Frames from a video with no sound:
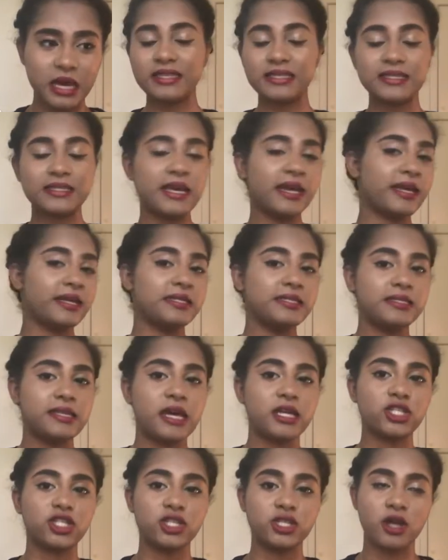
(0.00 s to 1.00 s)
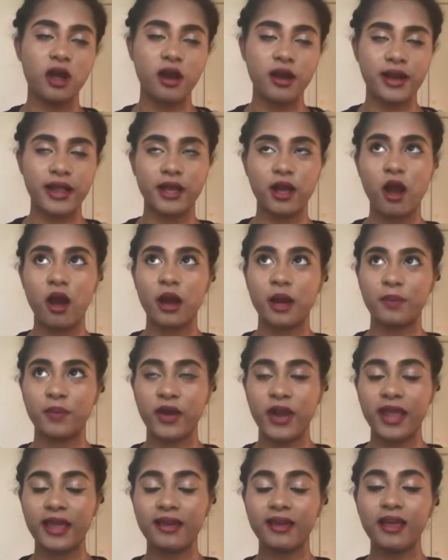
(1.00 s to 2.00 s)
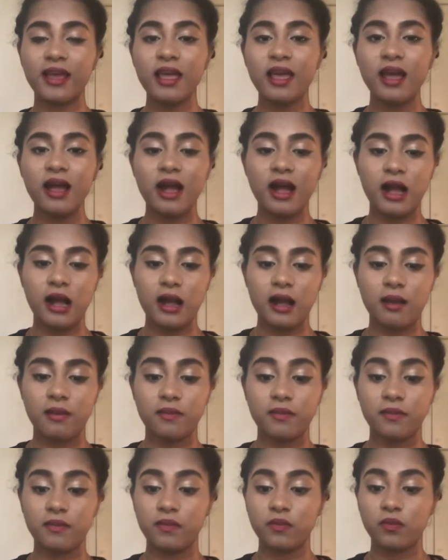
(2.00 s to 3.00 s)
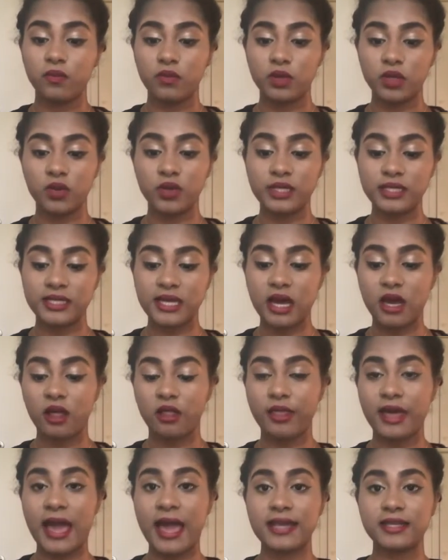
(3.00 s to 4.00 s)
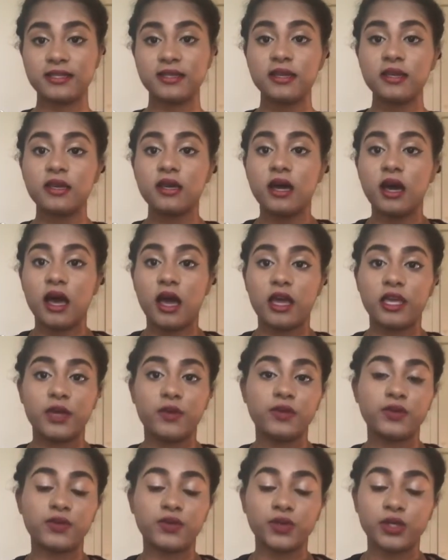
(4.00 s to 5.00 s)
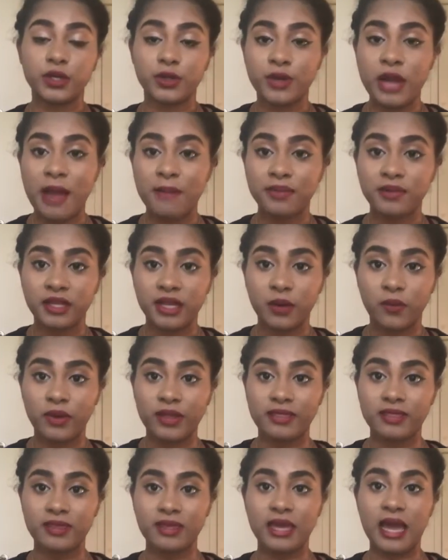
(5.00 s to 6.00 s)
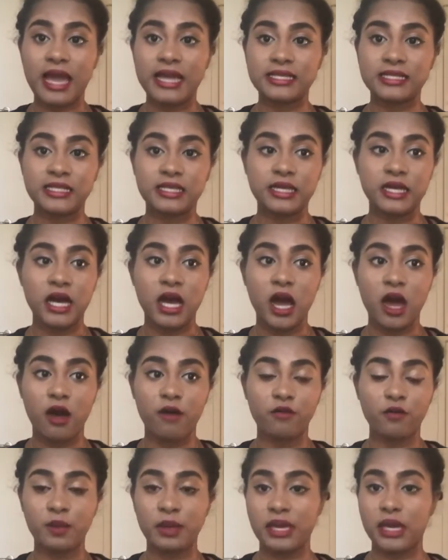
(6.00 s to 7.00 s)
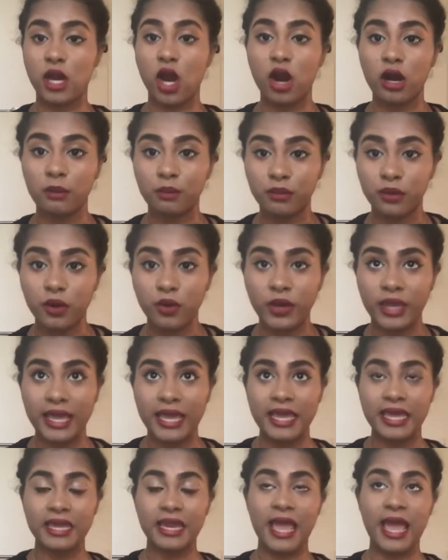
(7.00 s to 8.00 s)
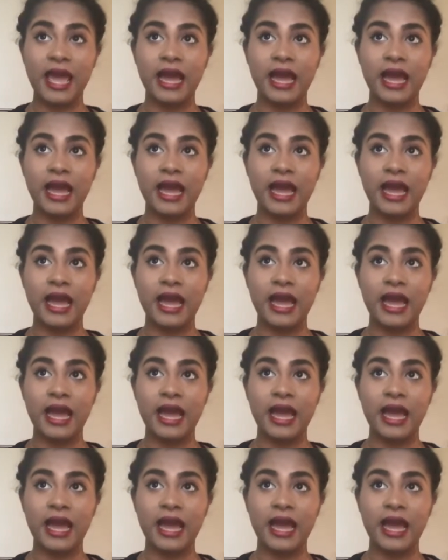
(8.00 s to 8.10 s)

At the second section, heartache, heartbreak, you could tell that he was really grappling with the idea of being heartbroken